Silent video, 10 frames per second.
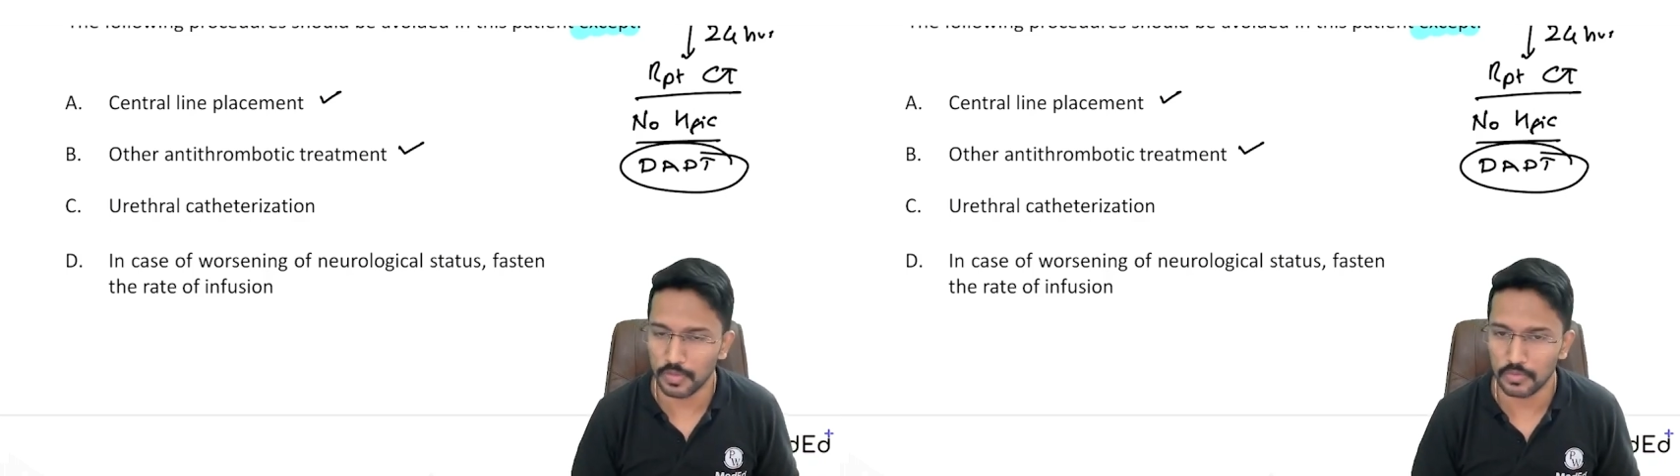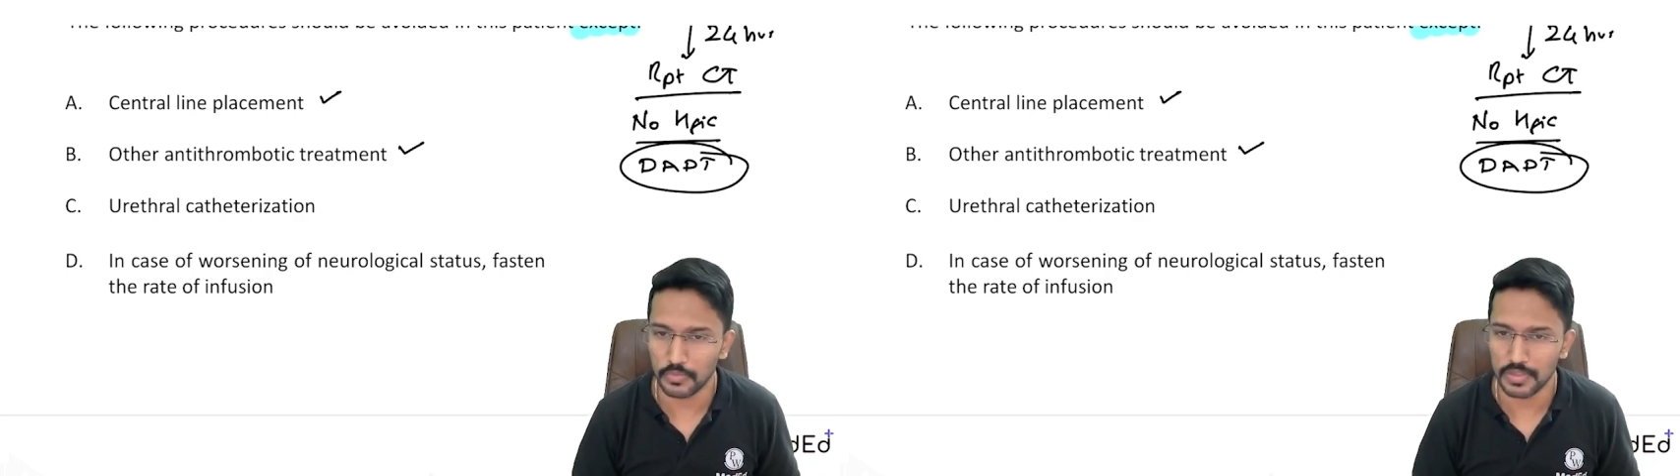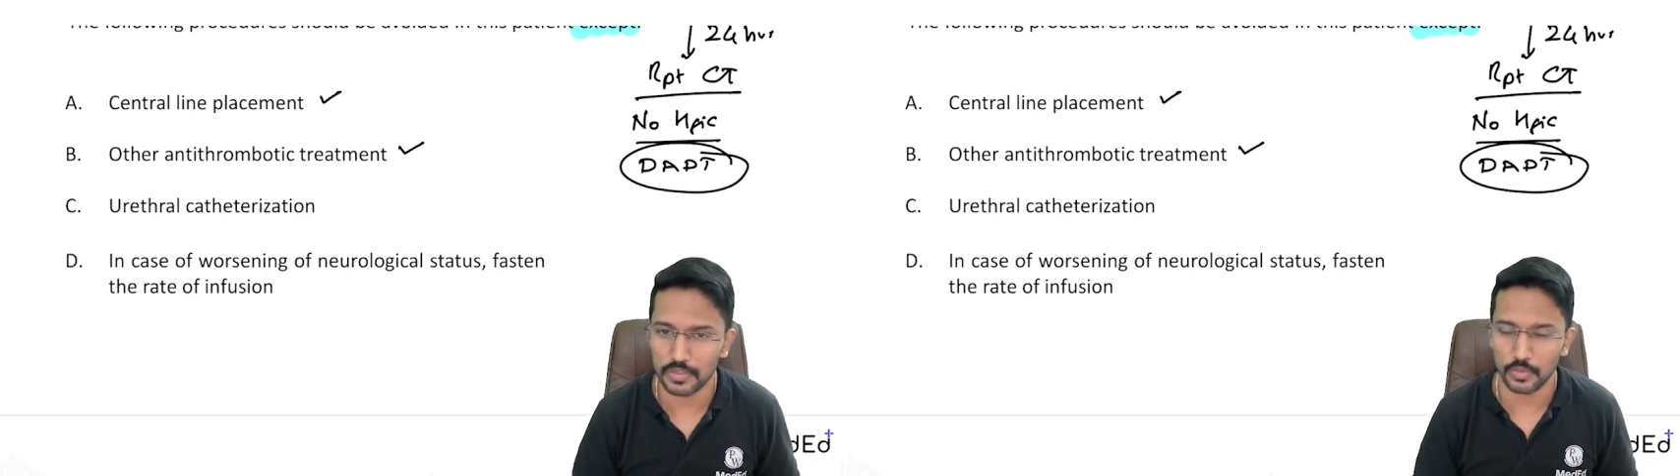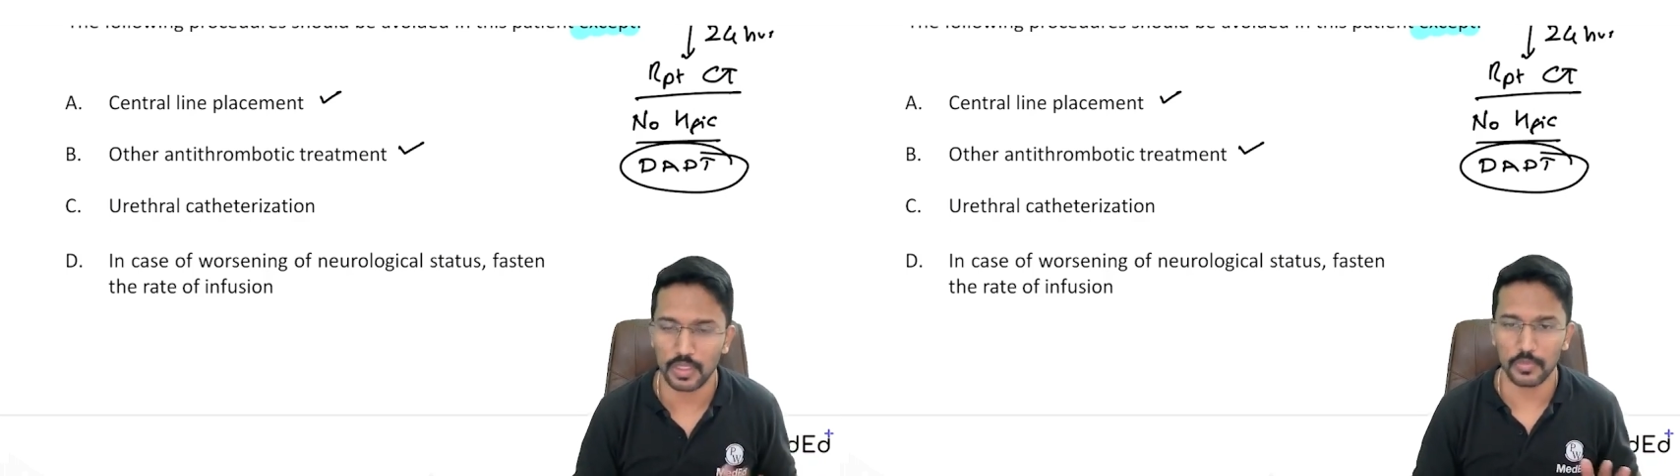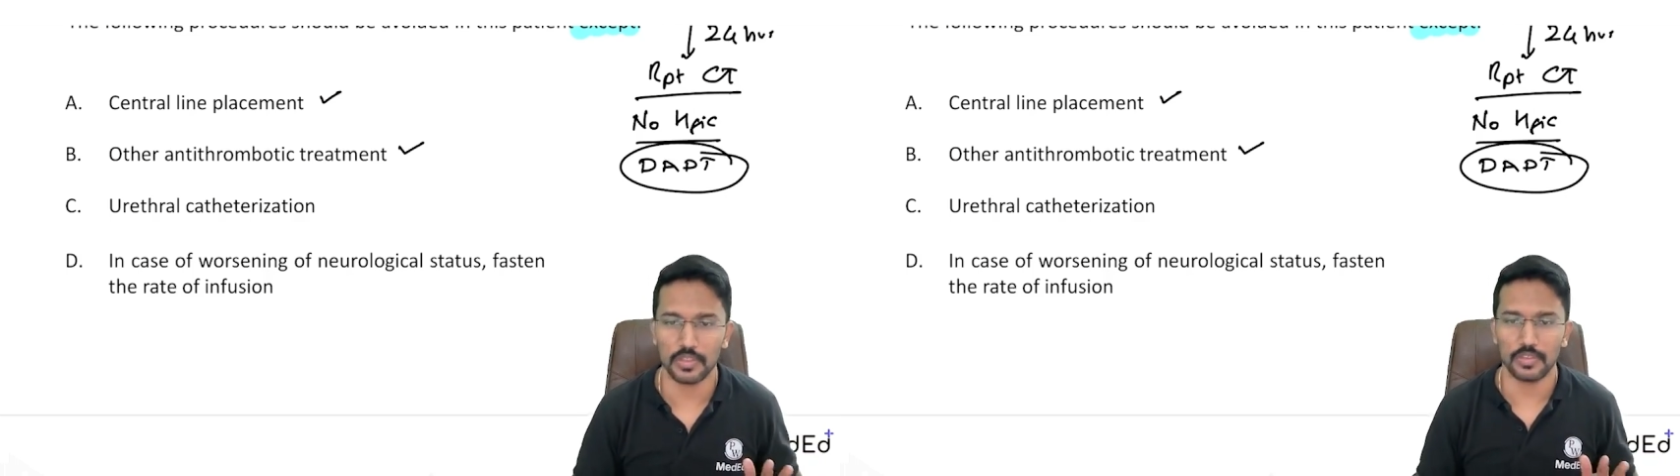hours to the
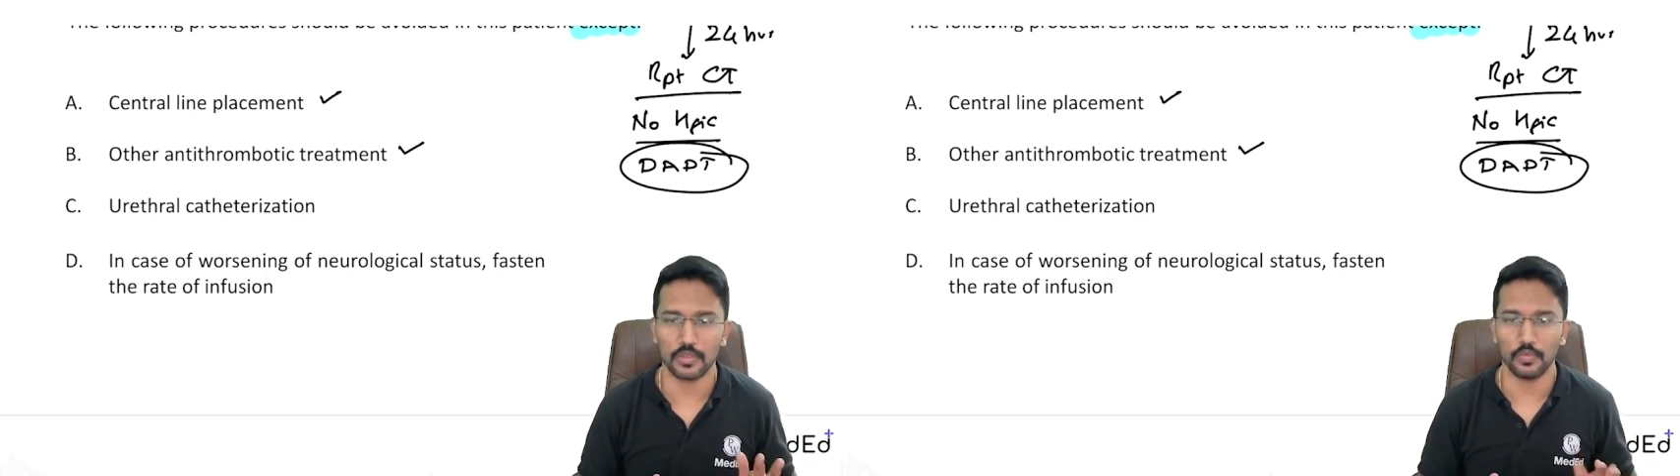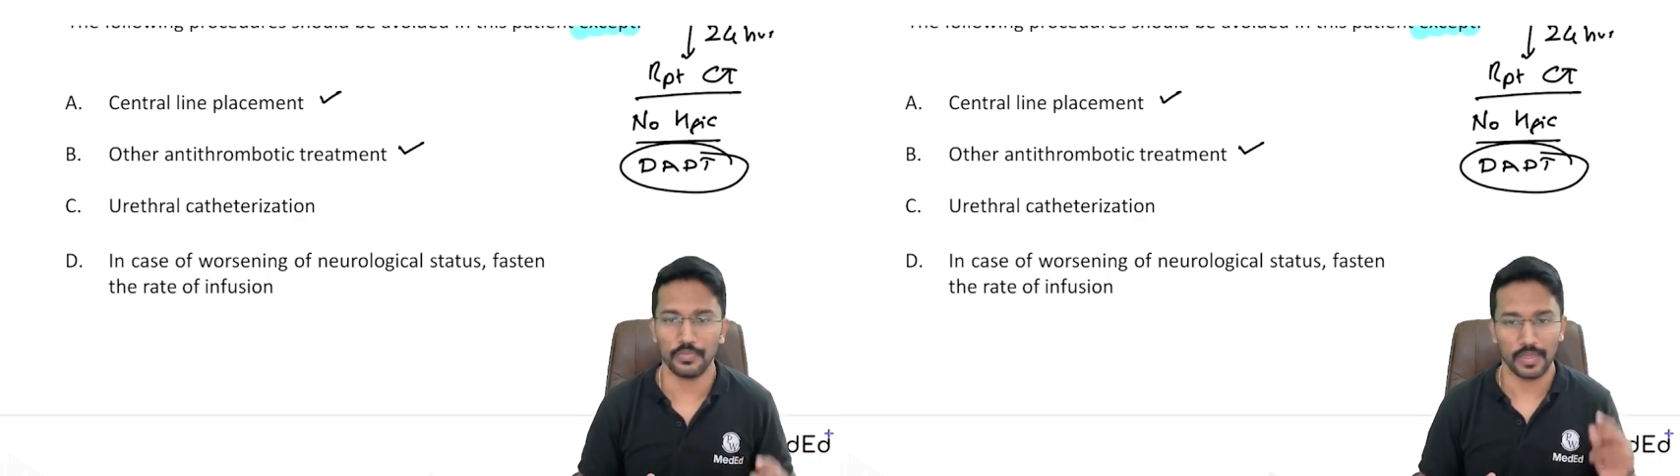emergency room,